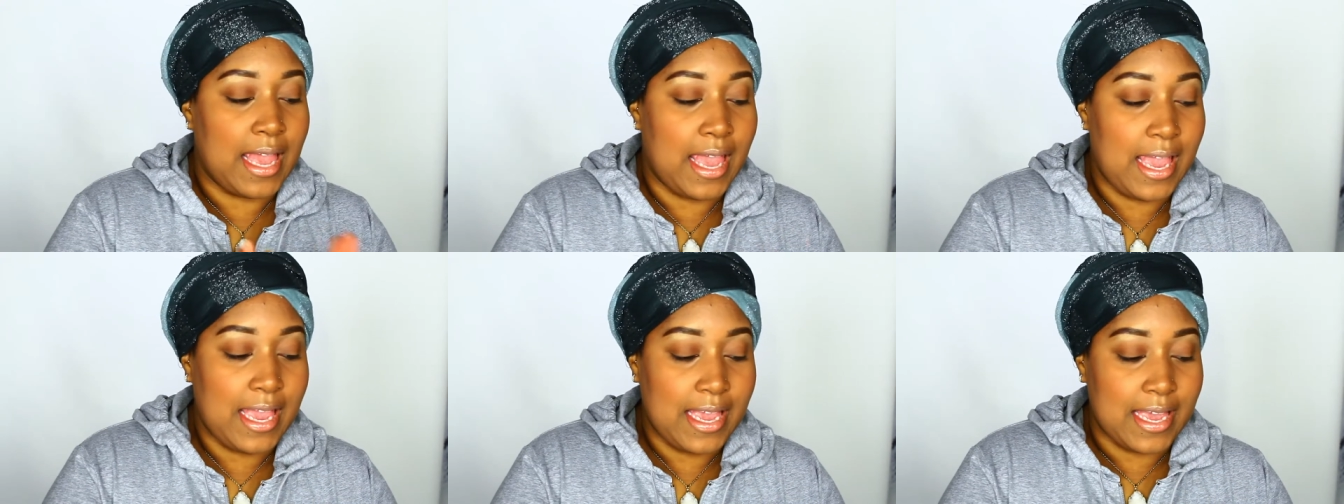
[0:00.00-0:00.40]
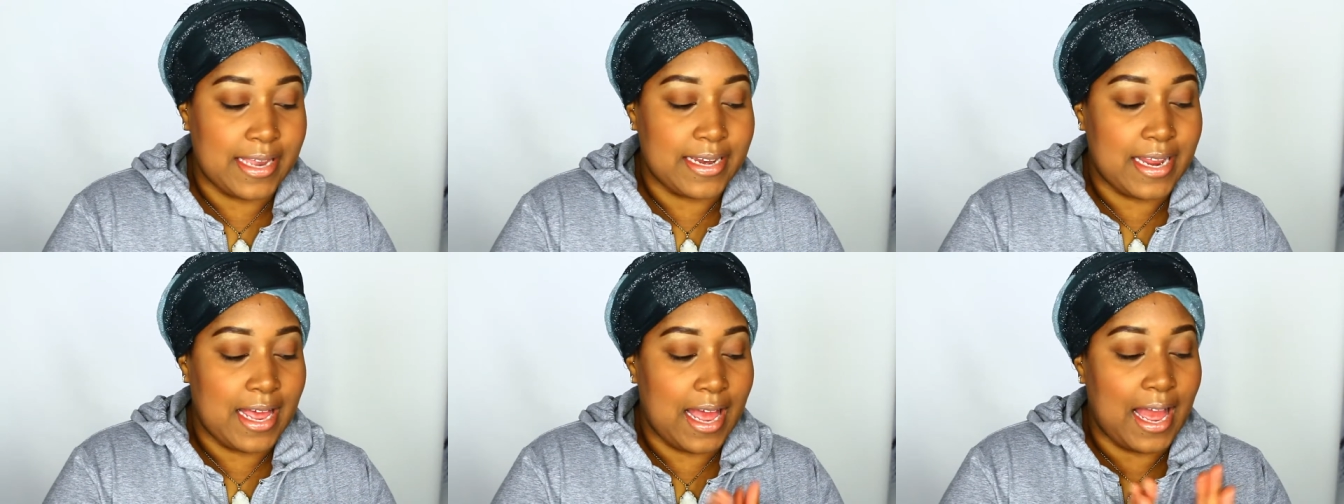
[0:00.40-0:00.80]

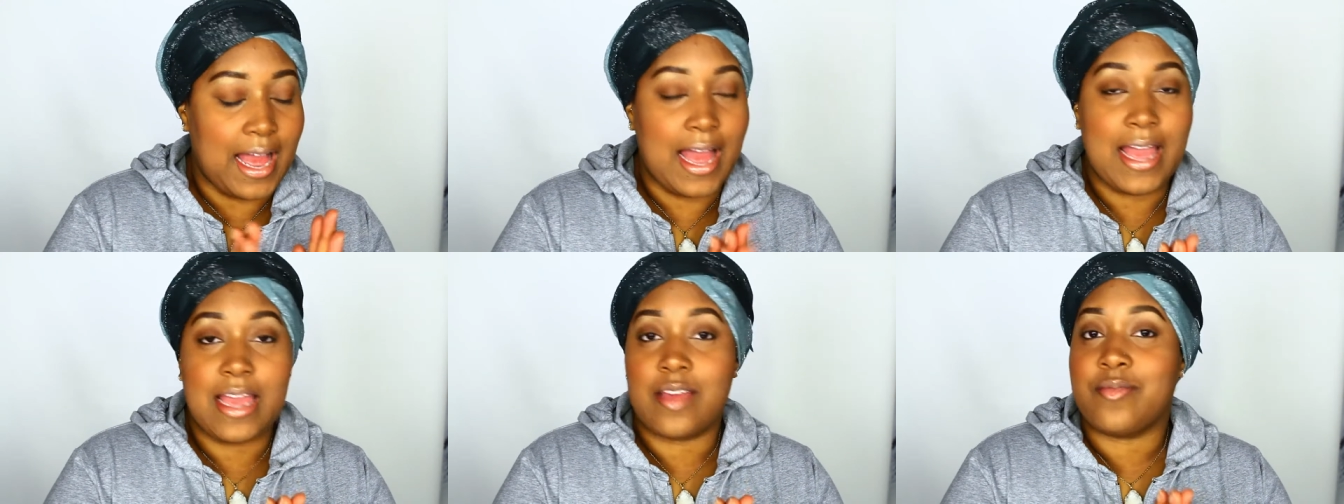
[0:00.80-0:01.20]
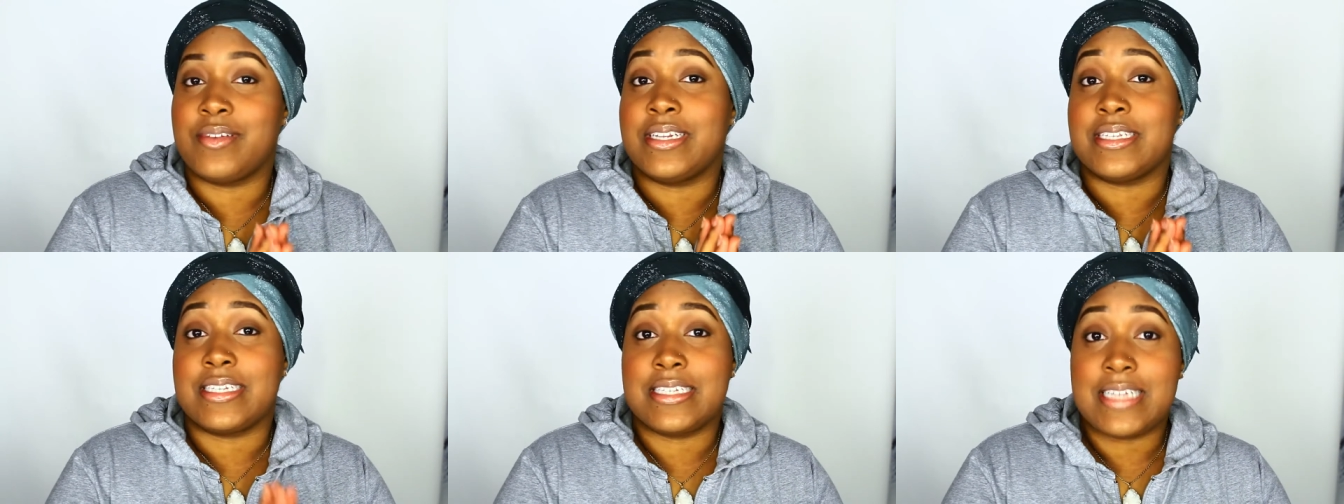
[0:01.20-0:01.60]
and I have
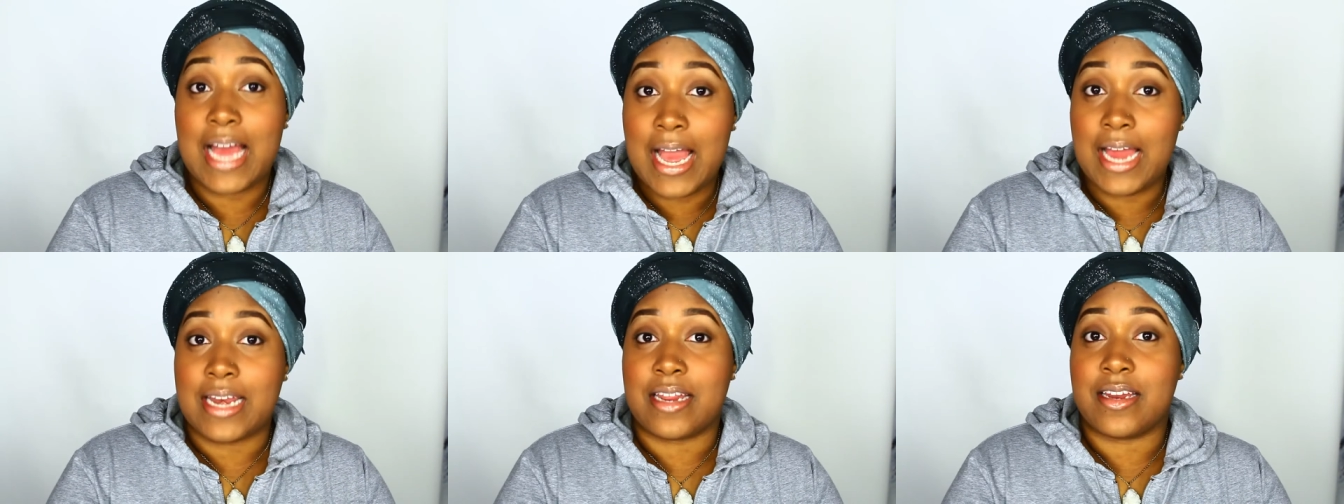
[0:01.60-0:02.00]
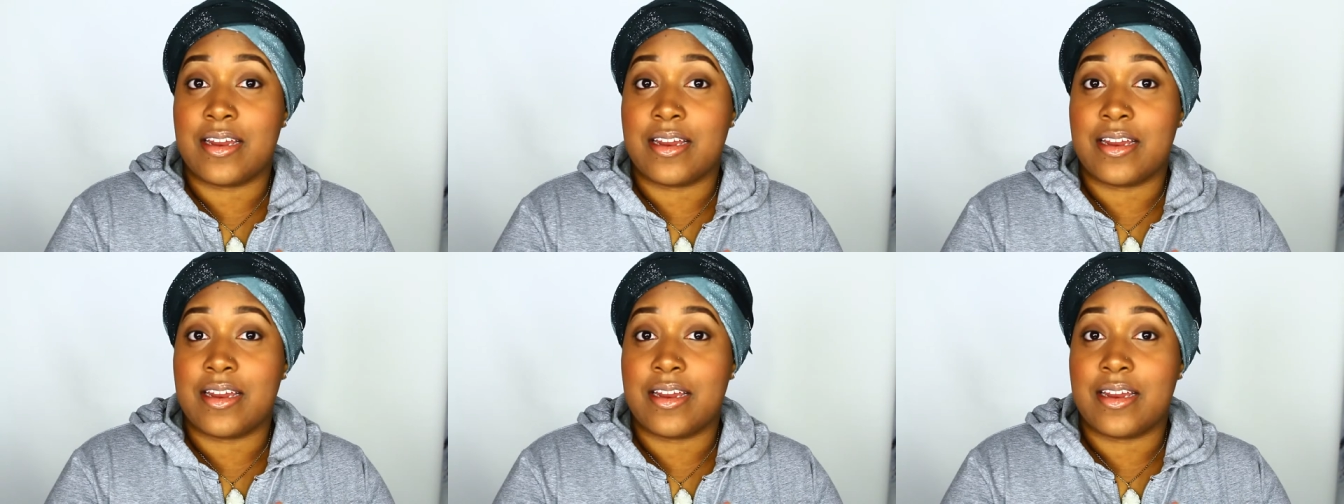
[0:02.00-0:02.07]
decided